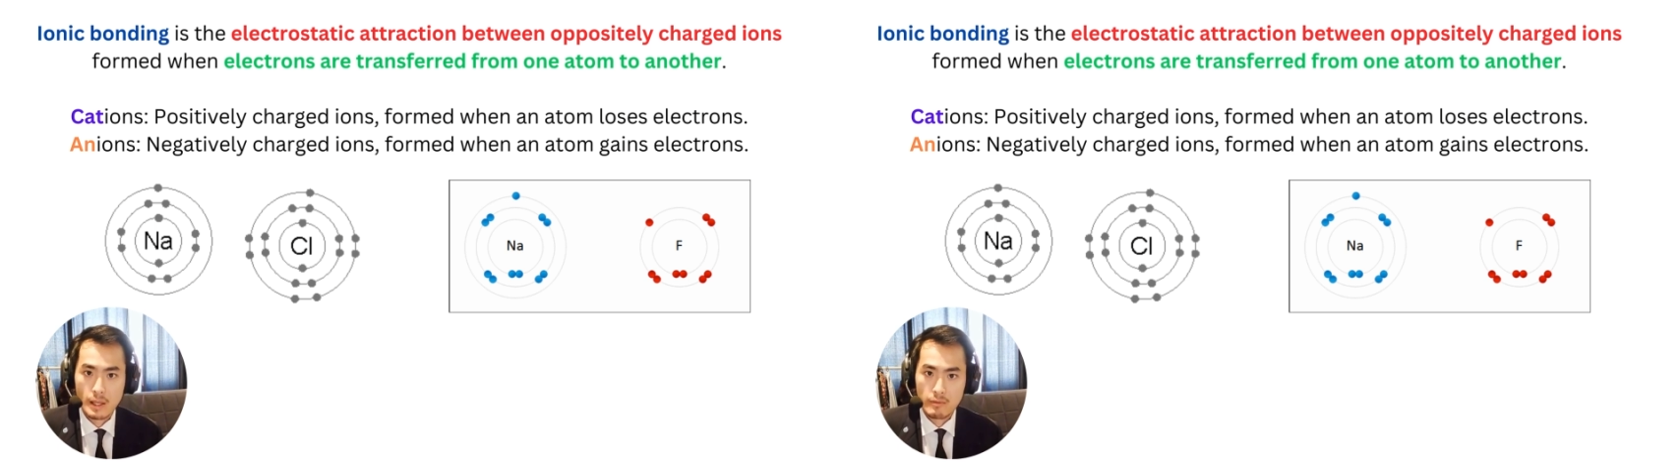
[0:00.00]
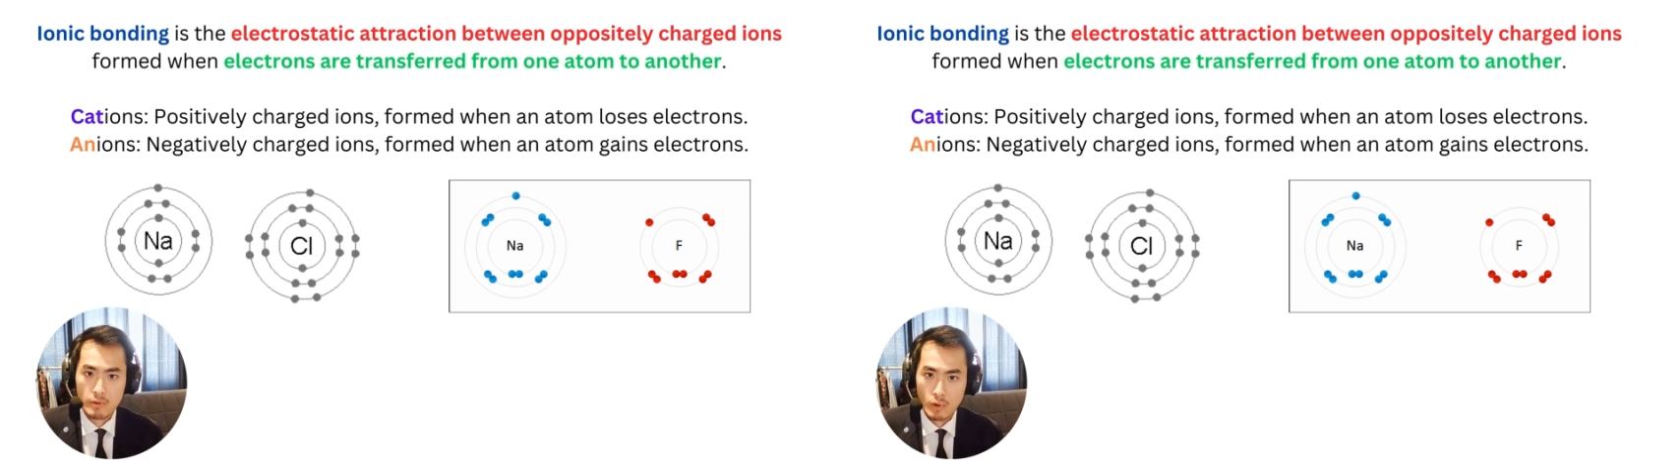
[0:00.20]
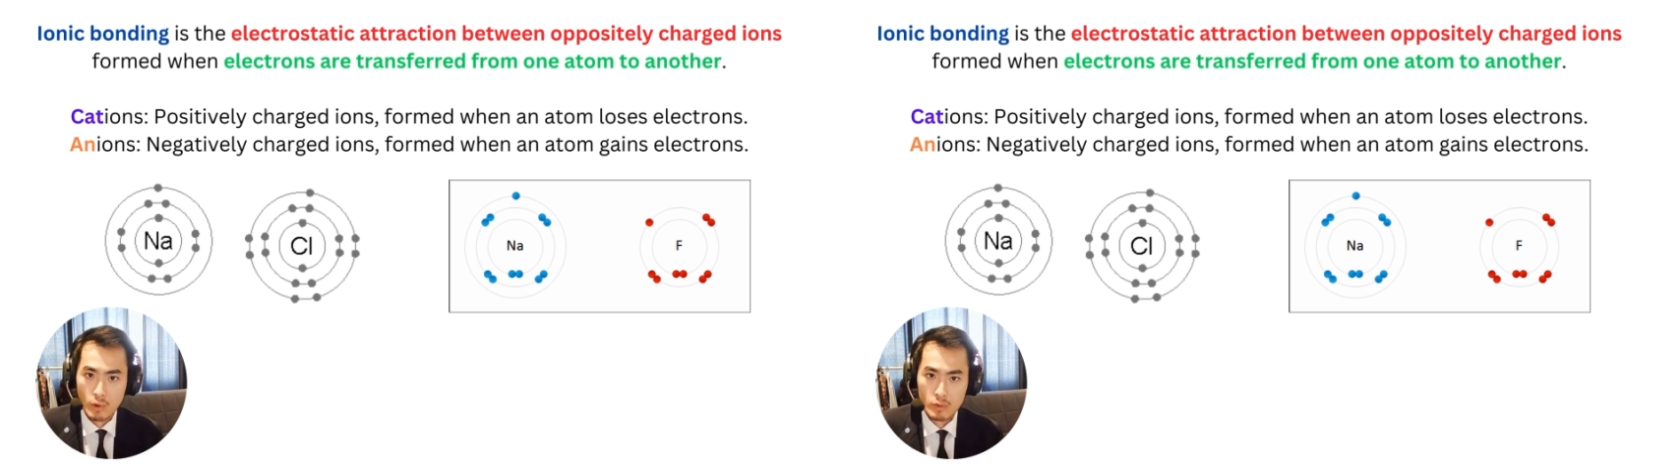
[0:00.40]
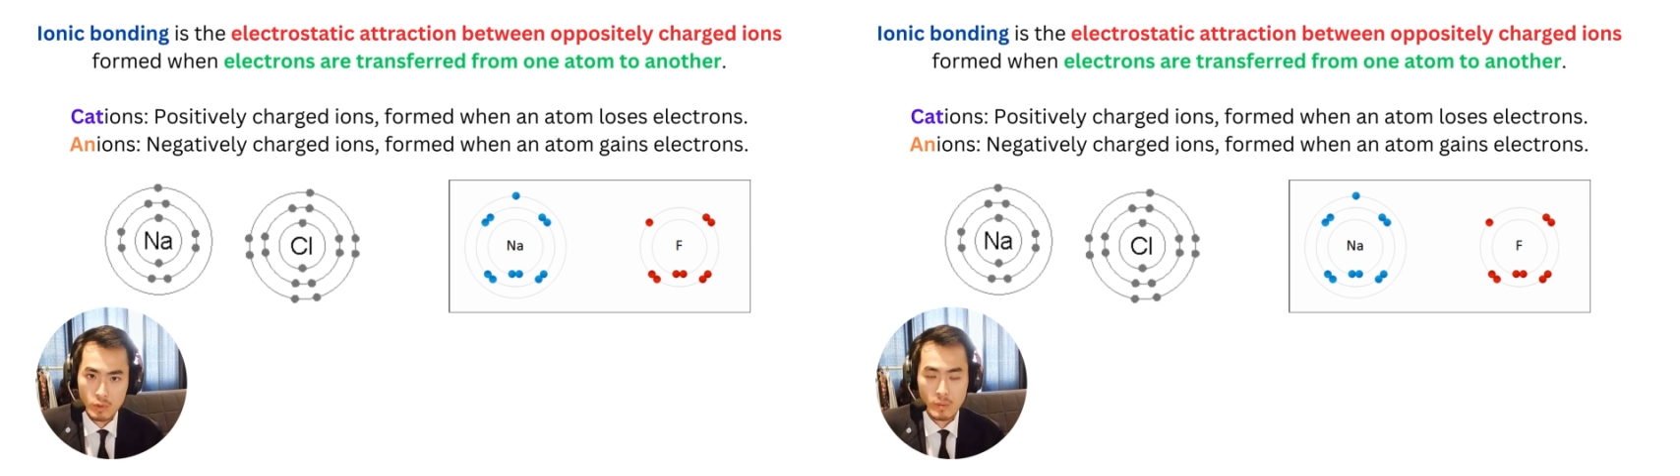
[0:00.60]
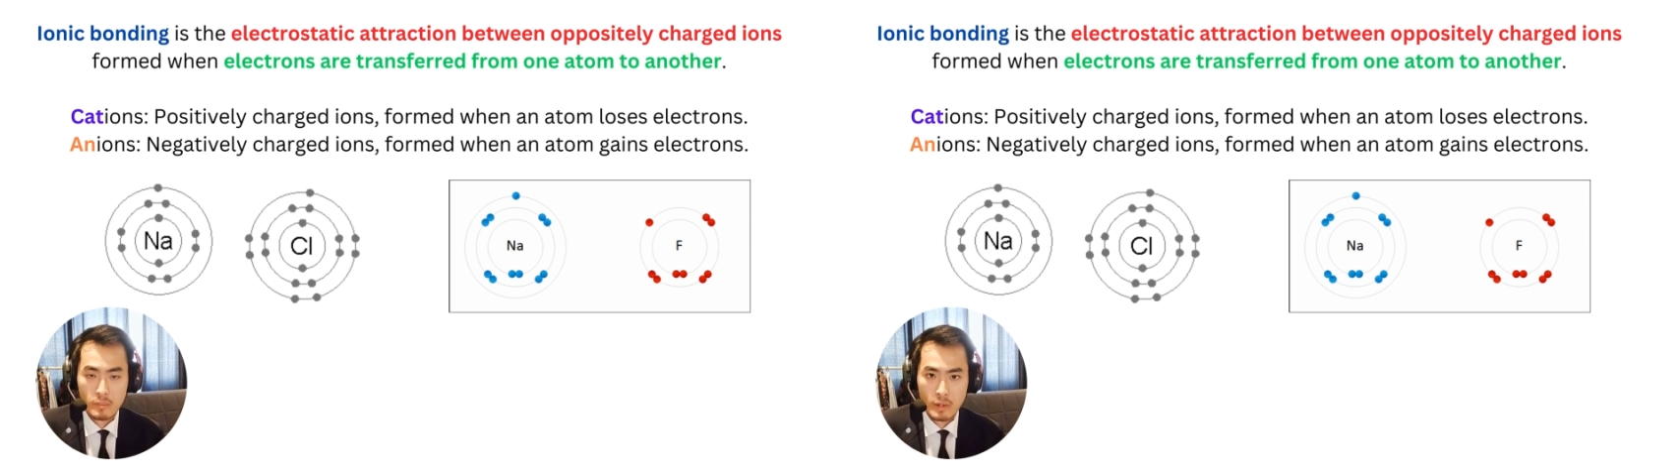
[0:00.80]
if you go to
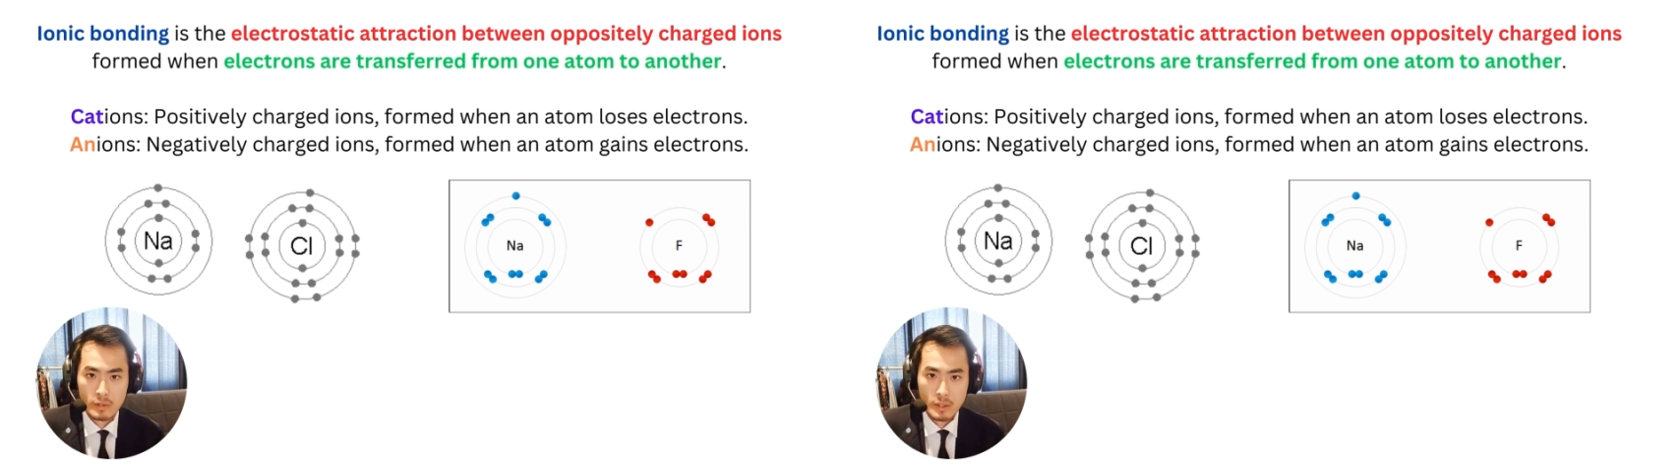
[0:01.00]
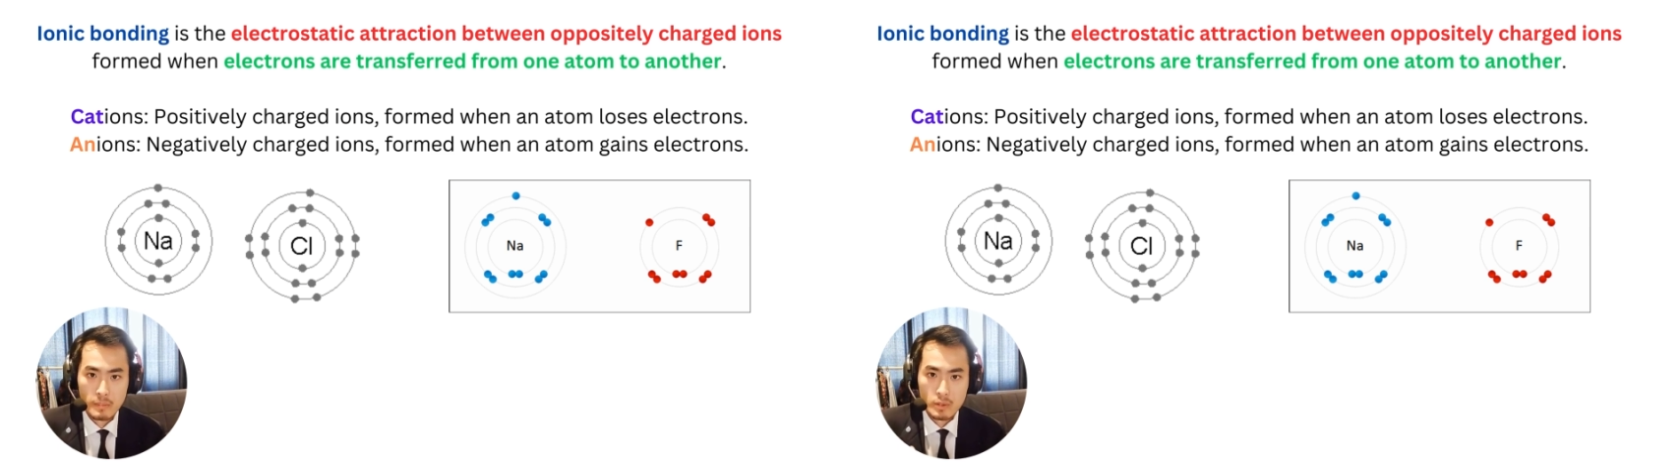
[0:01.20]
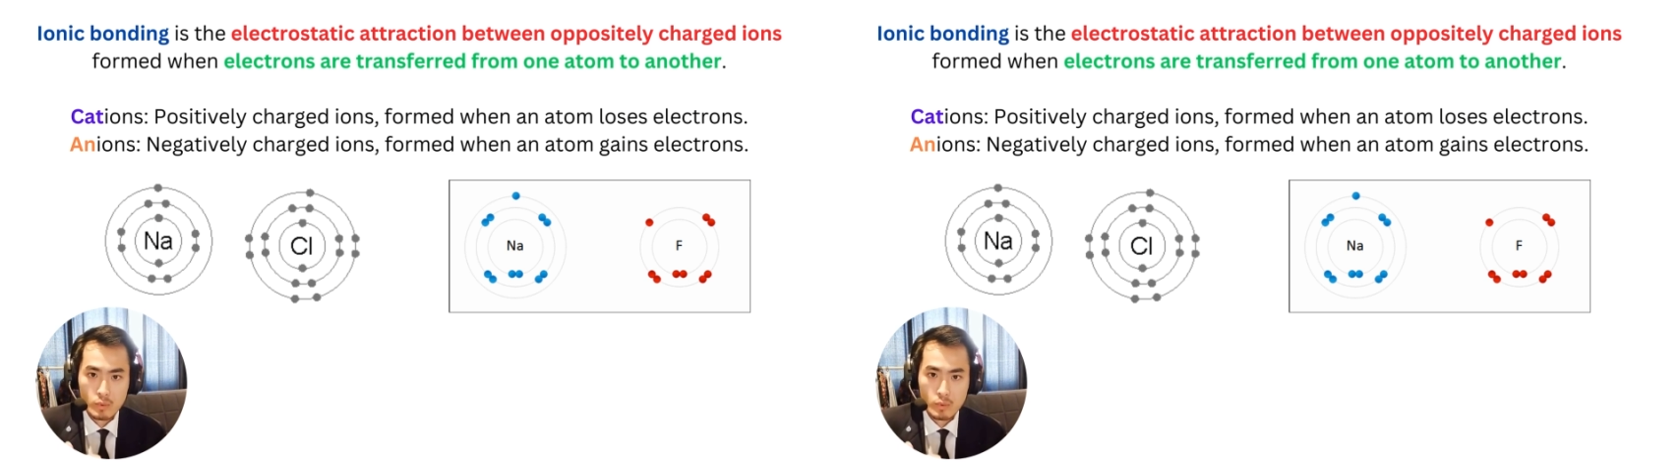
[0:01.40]
your periodic table,